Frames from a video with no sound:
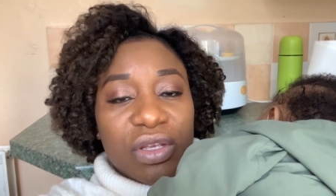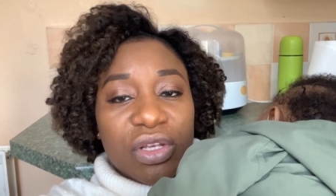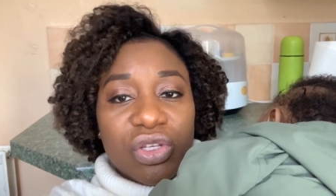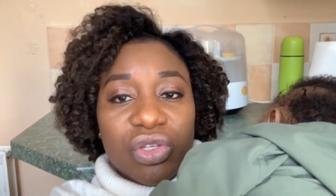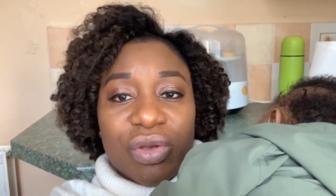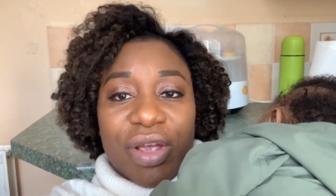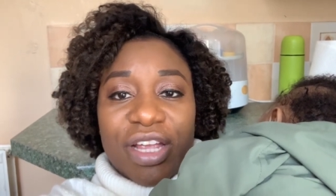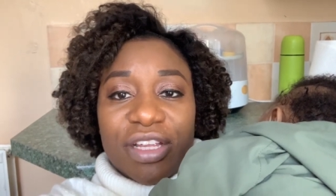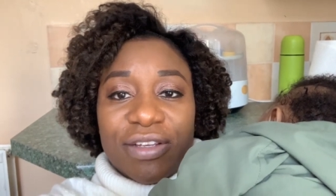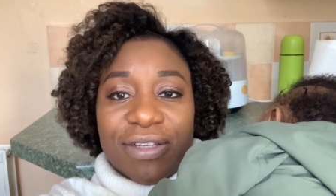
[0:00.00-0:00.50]

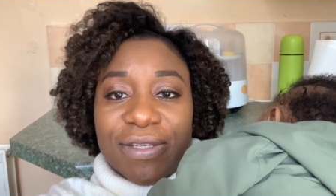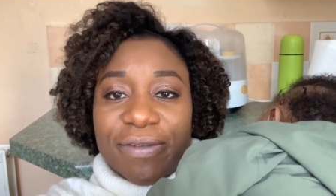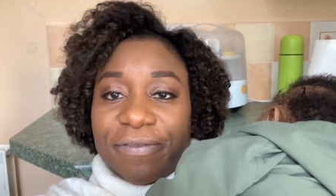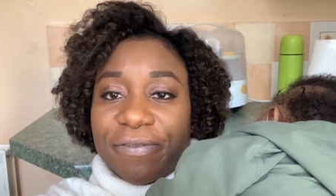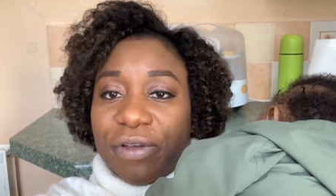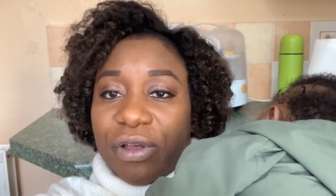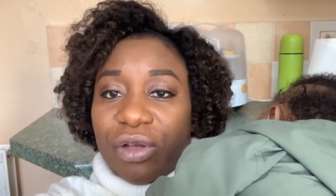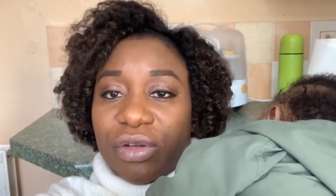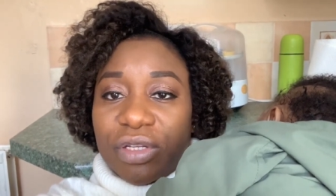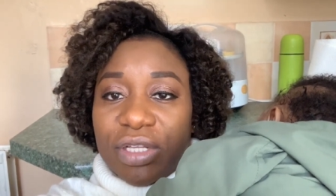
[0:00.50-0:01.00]
So I just
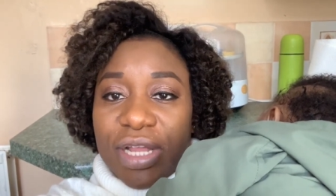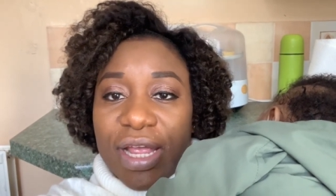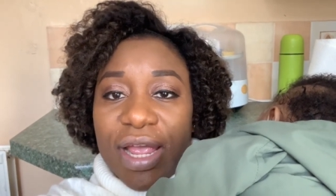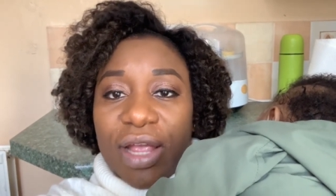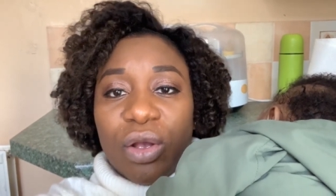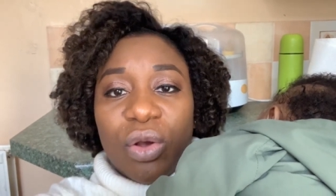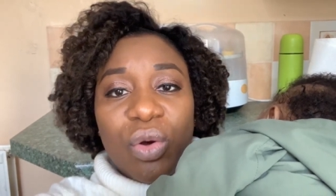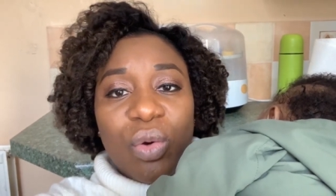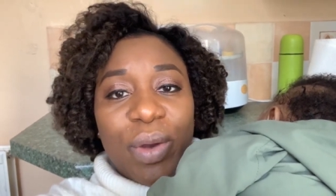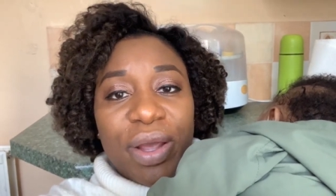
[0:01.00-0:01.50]
felt
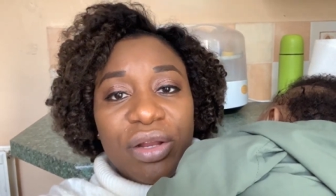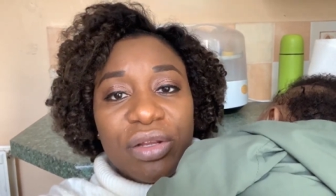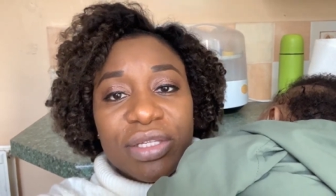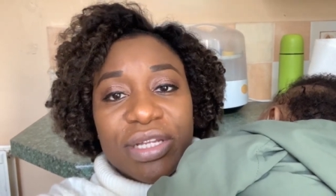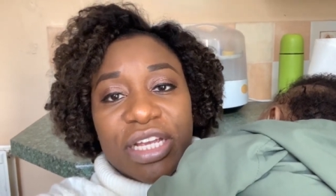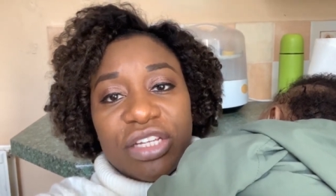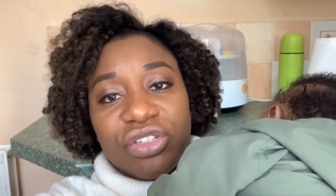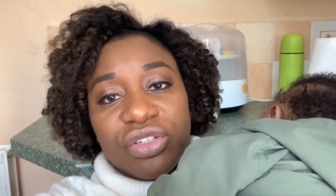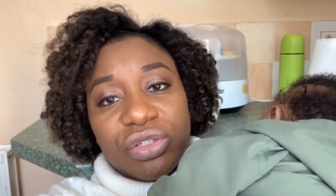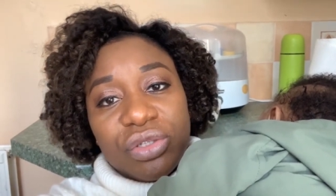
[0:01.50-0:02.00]
like, oh, why don't
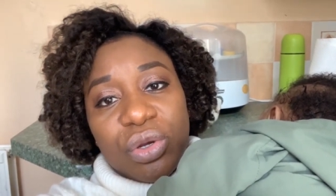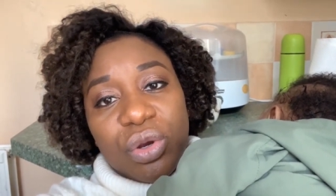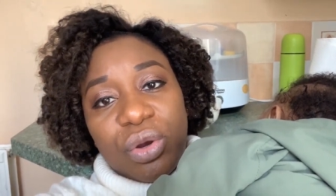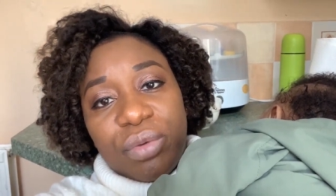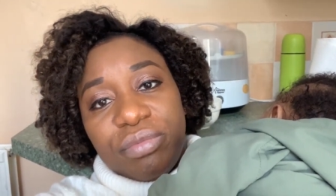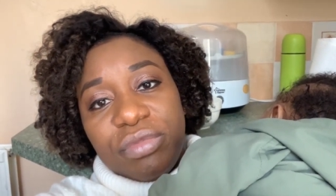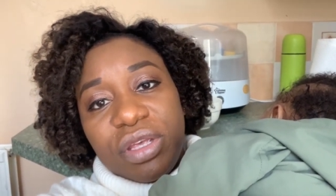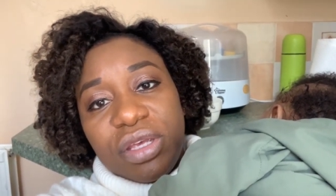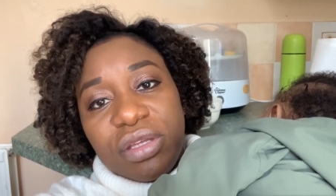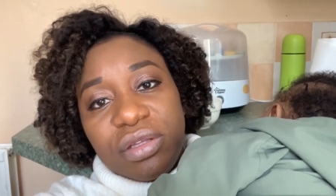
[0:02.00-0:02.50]
I just
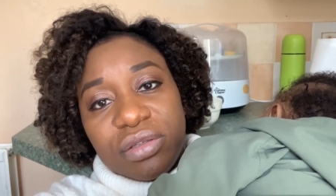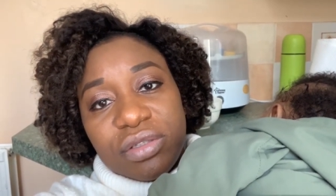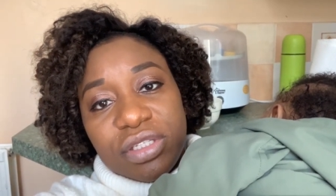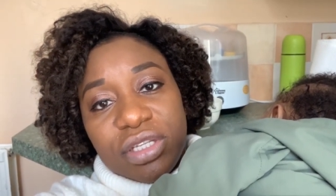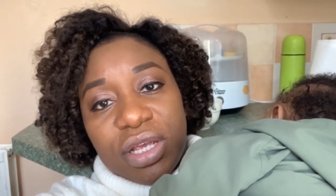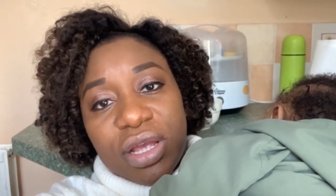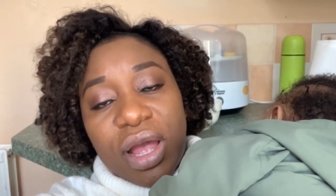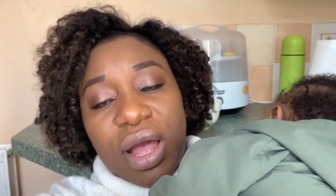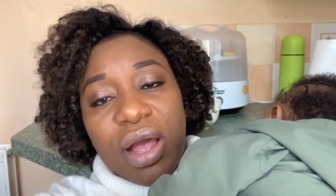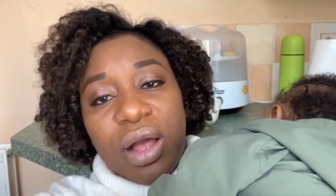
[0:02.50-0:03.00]
come into
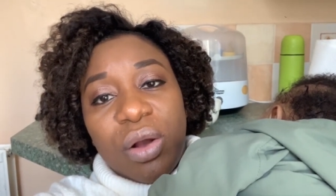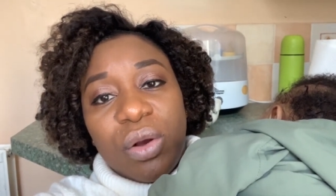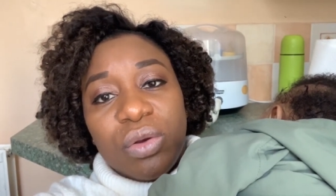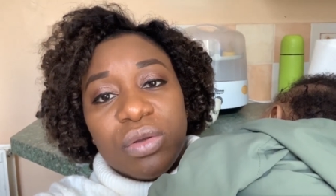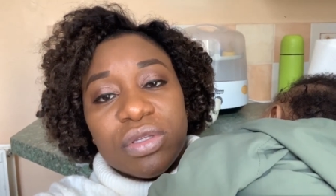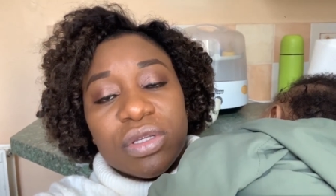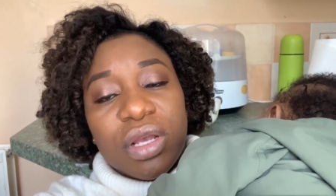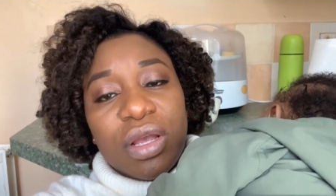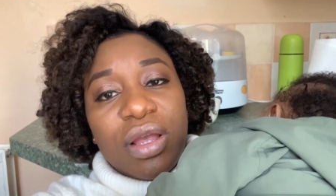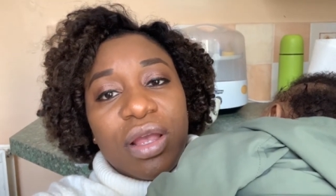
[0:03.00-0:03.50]
the house
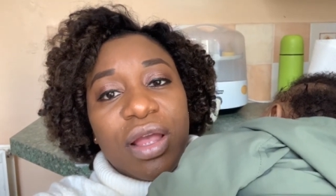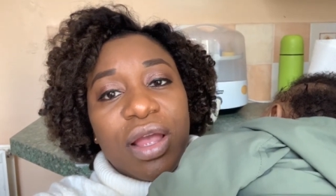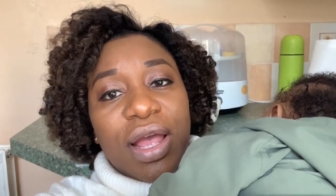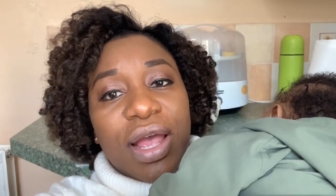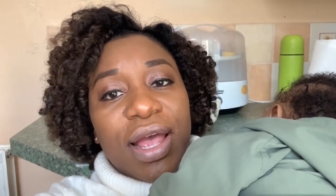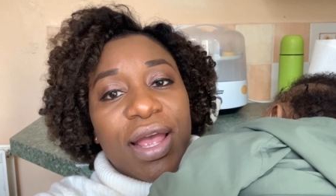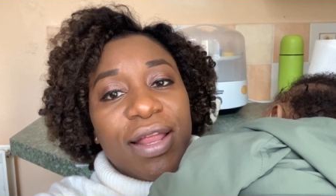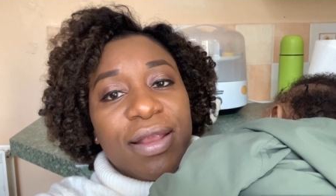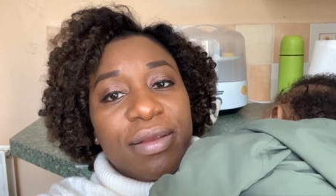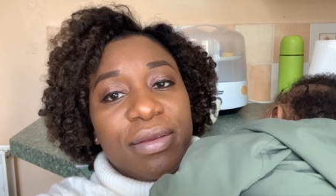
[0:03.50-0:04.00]

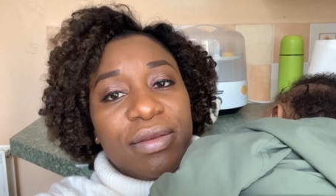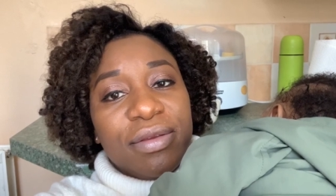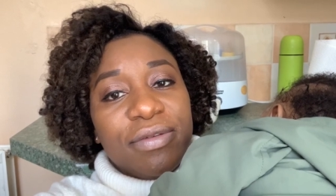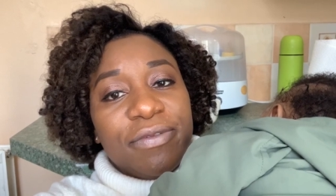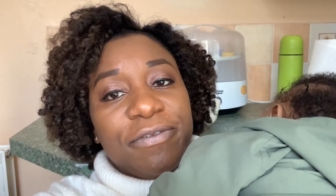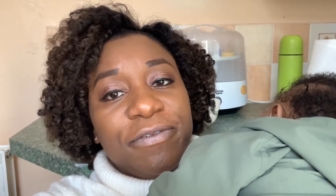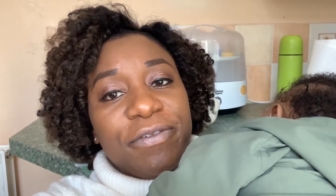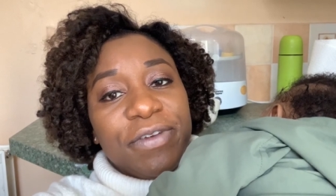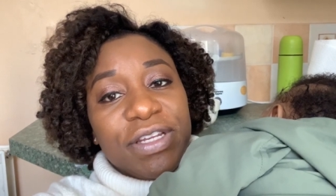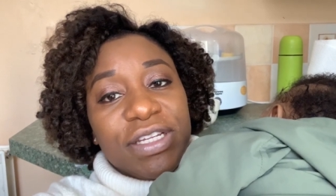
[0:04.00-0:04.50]
and
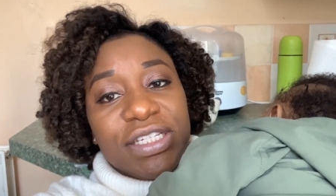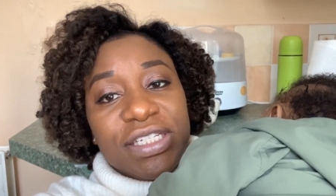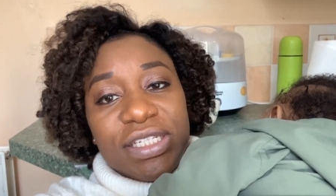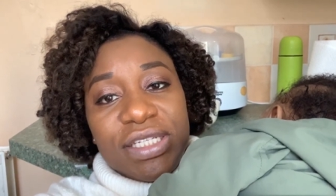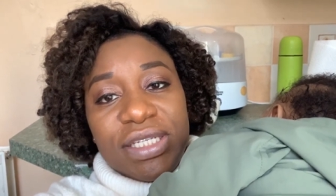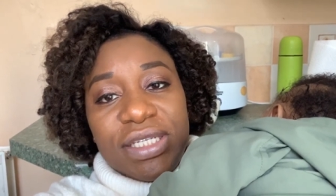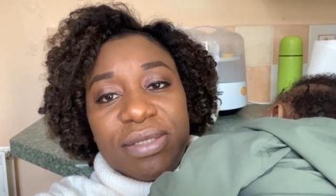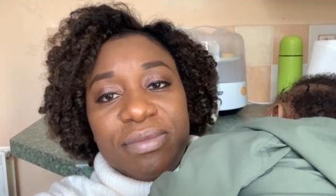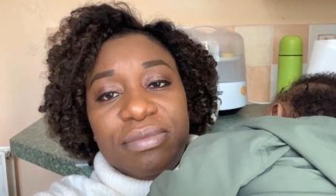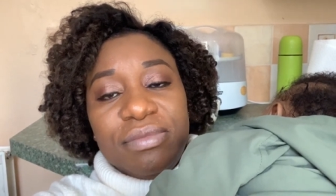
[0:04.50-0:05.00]
feed
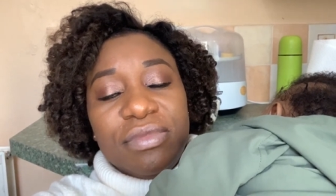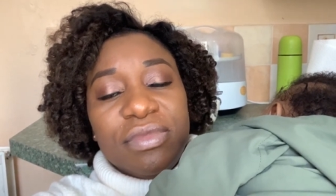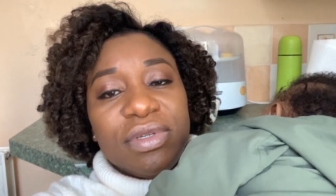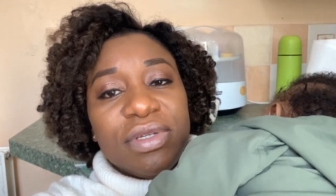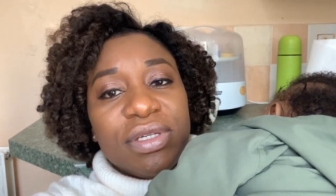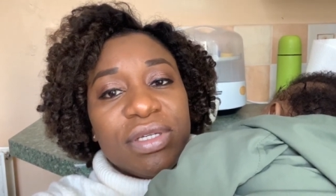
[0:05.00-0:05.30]
him,